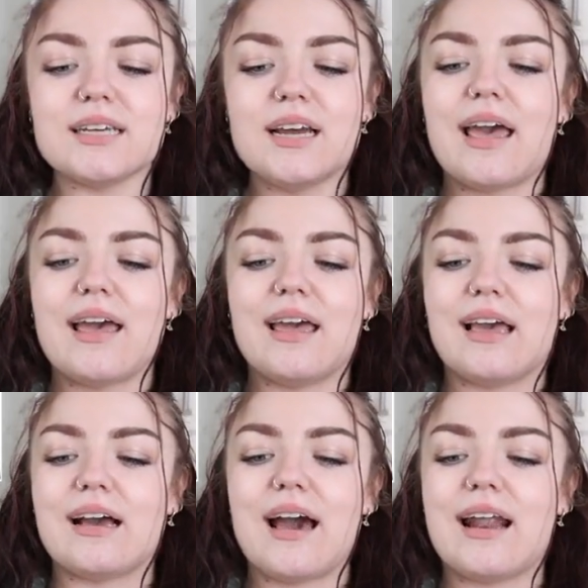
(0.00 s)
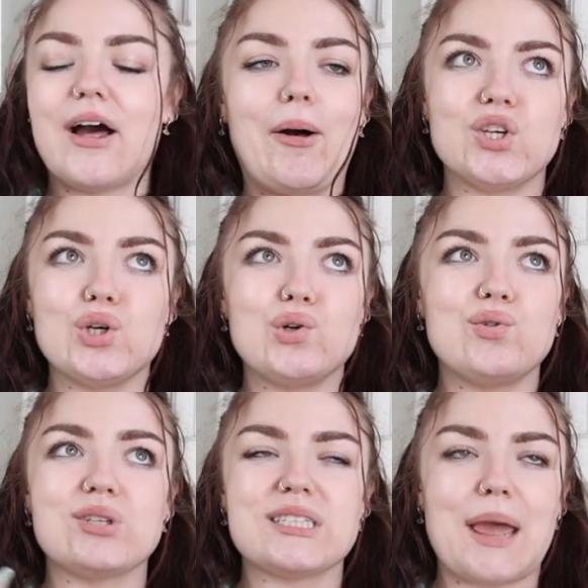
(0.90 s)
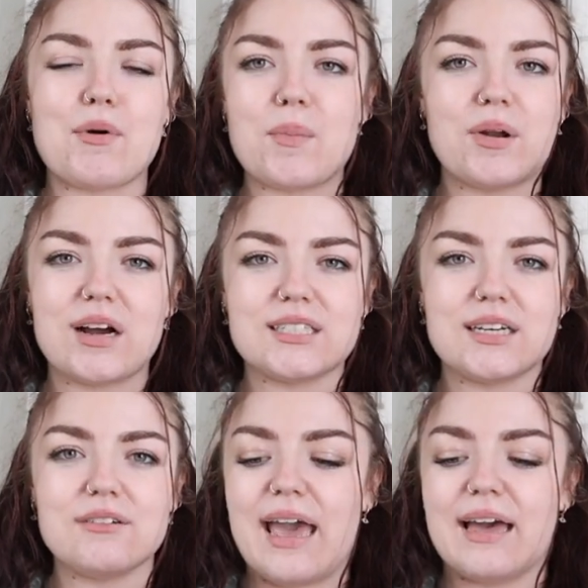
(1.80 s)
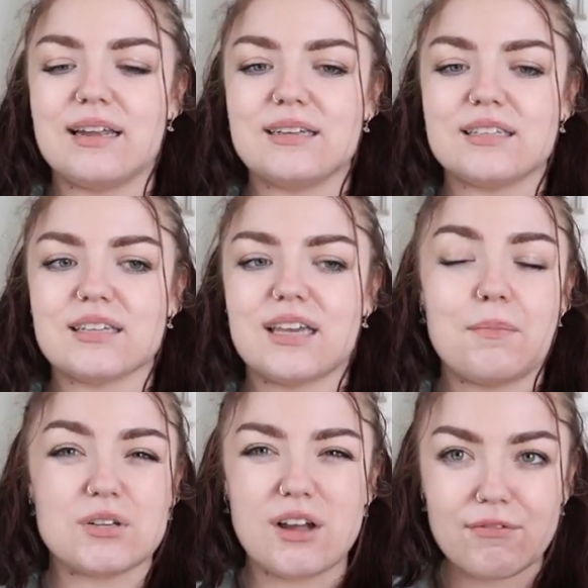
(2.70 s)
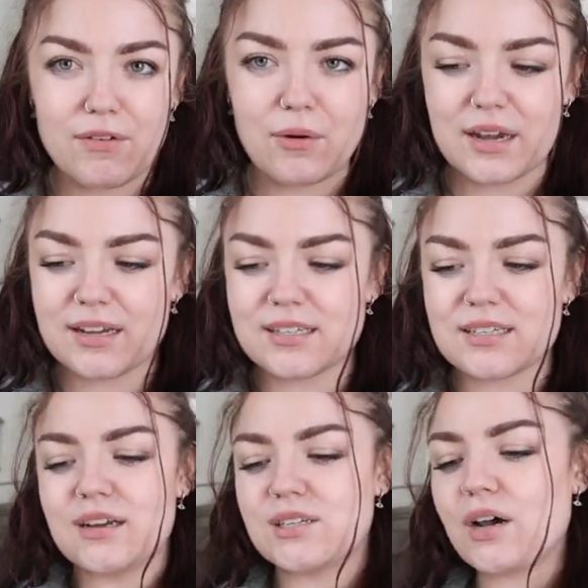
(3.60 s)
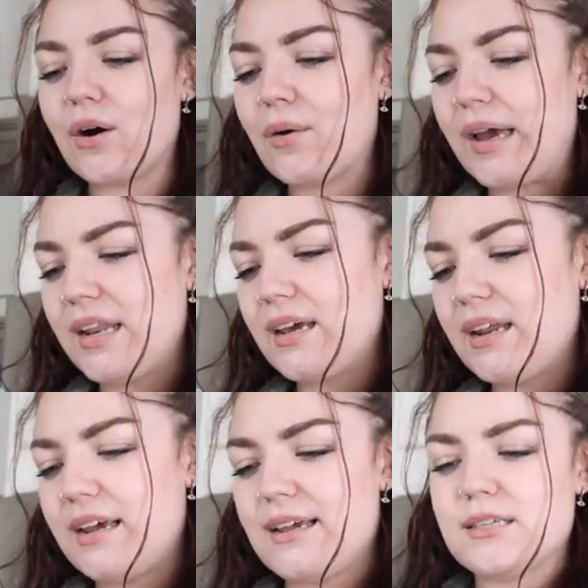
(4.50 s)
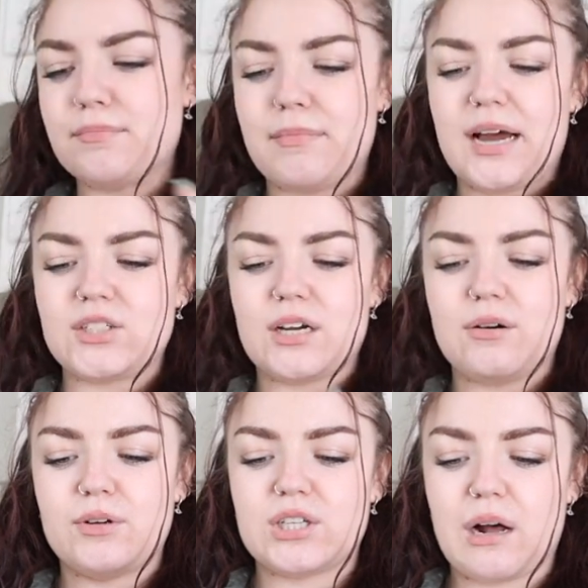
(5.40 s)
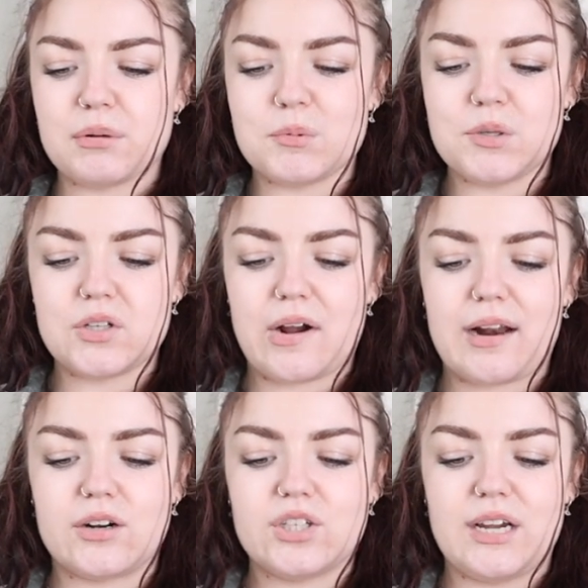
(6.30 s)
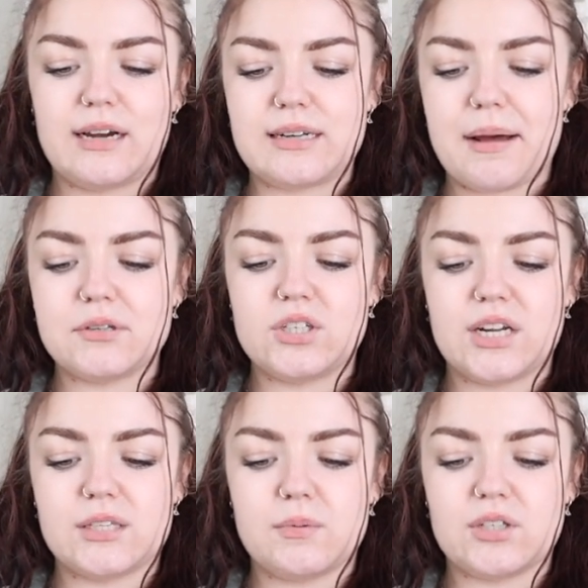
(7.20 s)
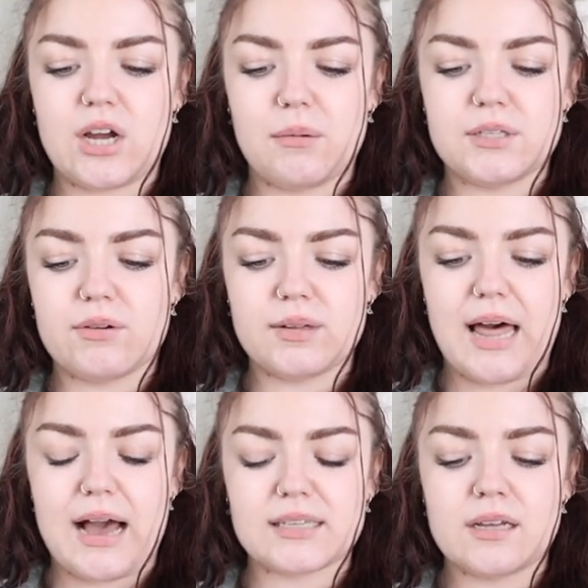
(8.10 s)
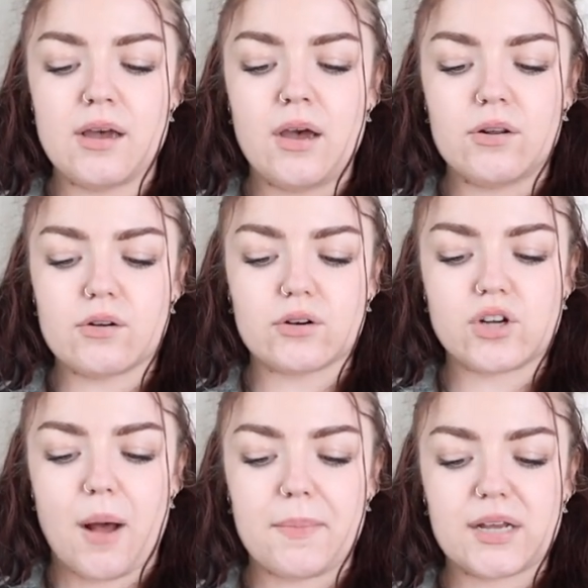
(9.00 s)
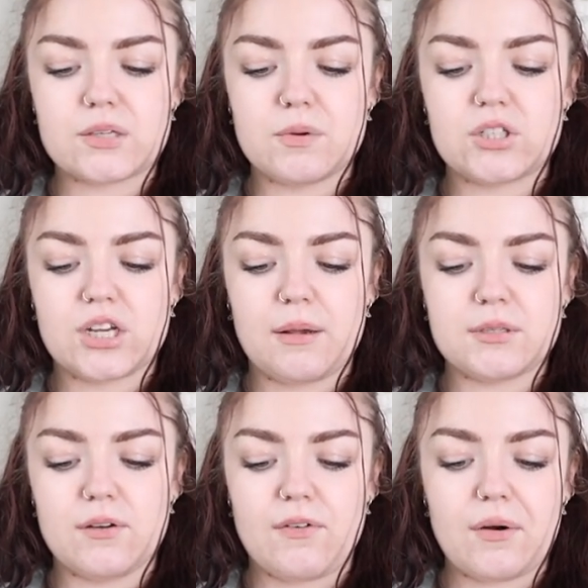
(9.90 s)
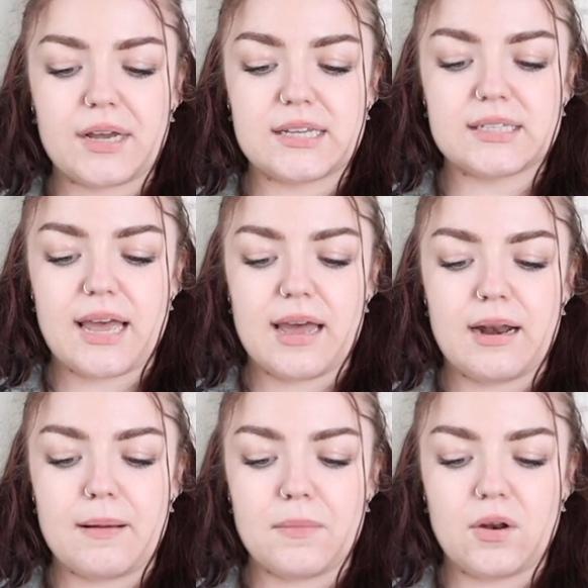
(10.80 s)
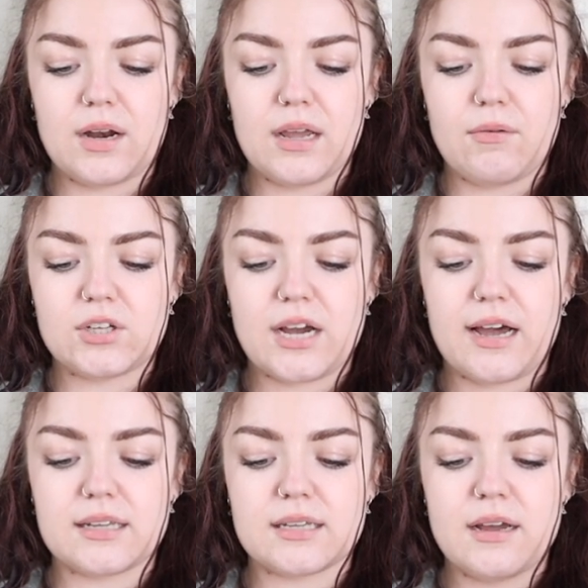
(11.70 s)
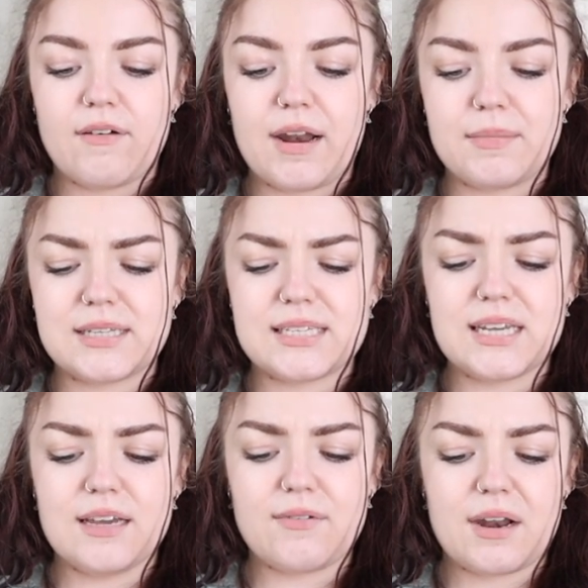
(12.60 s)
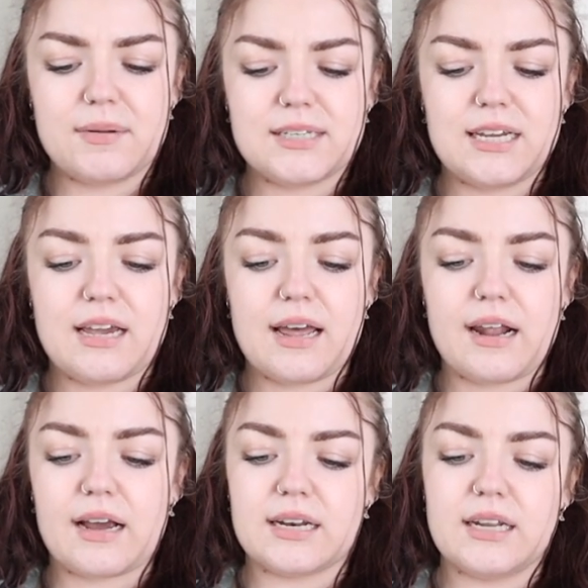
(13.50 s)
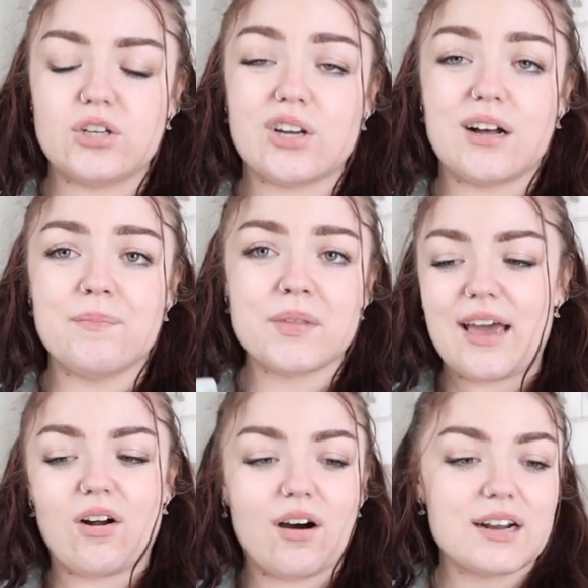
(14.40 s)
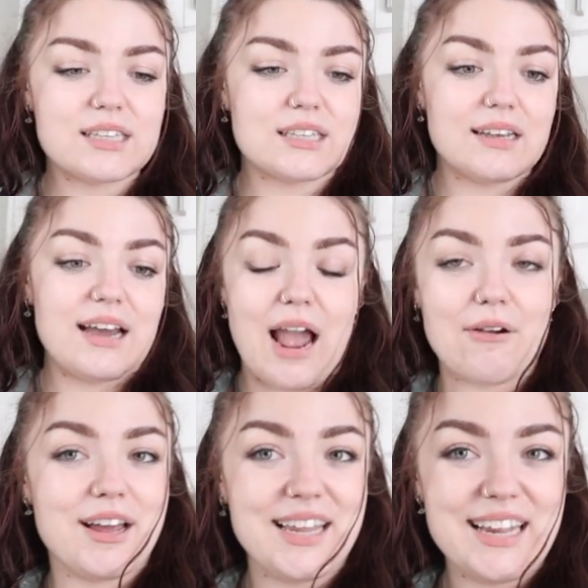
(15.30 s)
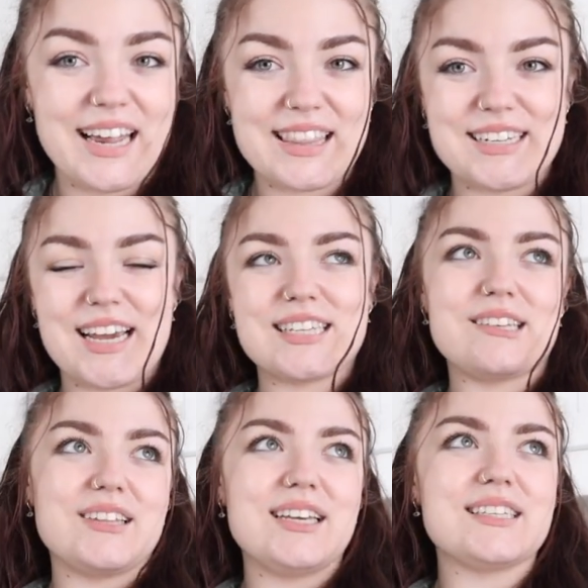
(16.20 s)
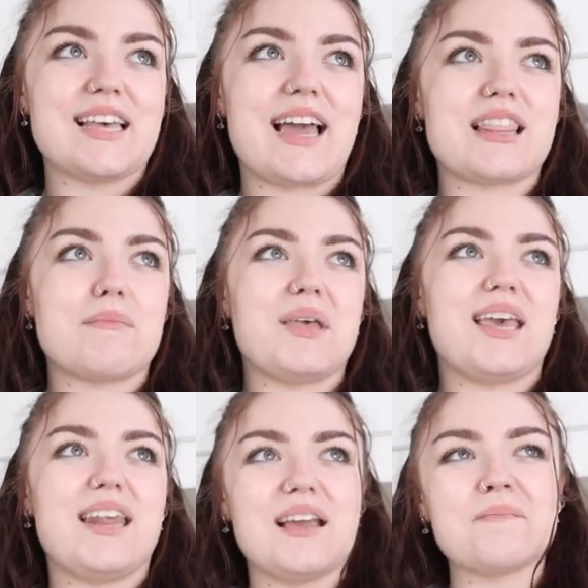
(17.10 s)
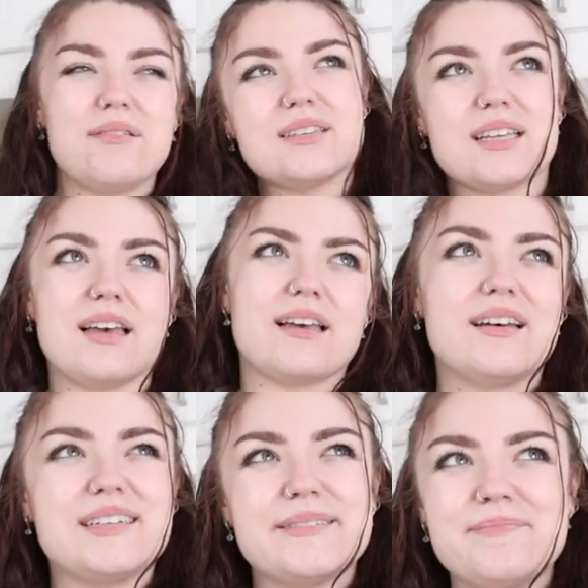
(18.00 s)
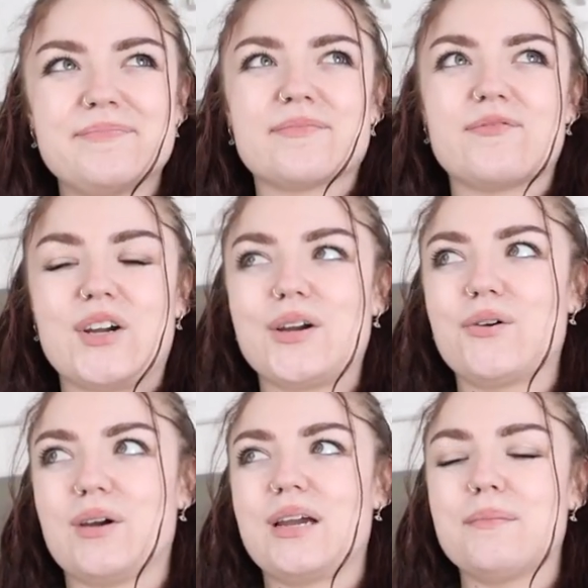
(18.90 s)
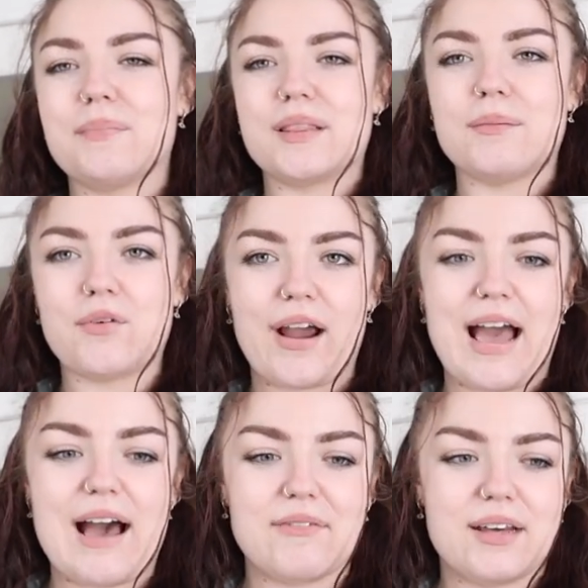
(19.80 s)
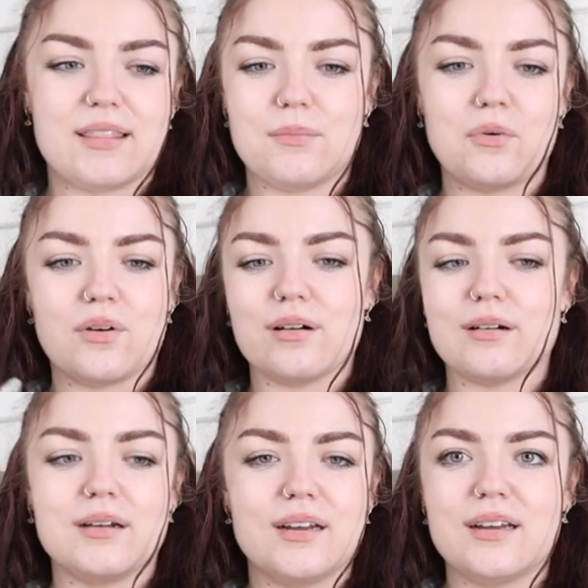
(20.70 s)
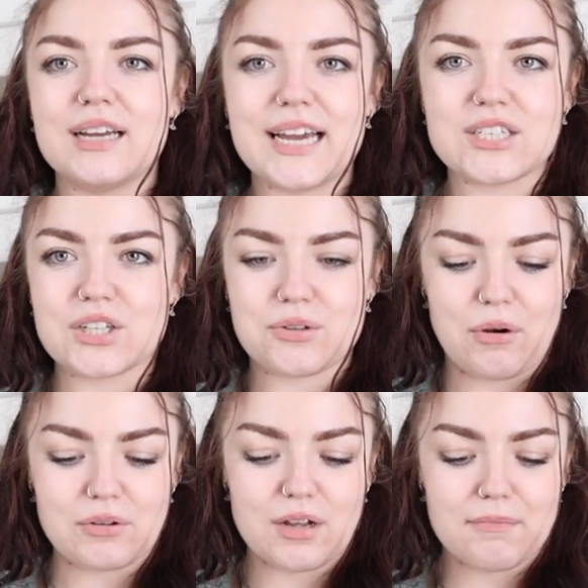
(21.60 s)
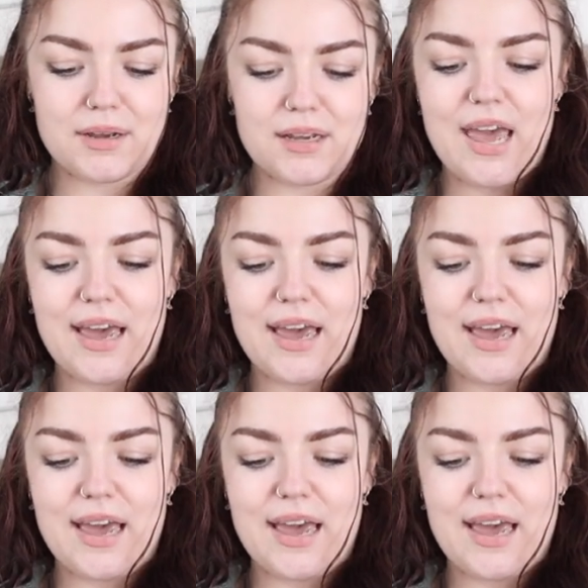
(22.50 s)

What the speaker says: They kind of help you stay more productive and keep yourself focused. So in it is matcha, which helps boost your energy, adaptogens, which helps you relax, nootropics, which keeps you focused, and immunity, which has vitamin C, vitamin D, and echinacea. And honestly, I really like the taste of these. Like at the beginning, it was like, very green, but the more I have it, the more it just grows on me.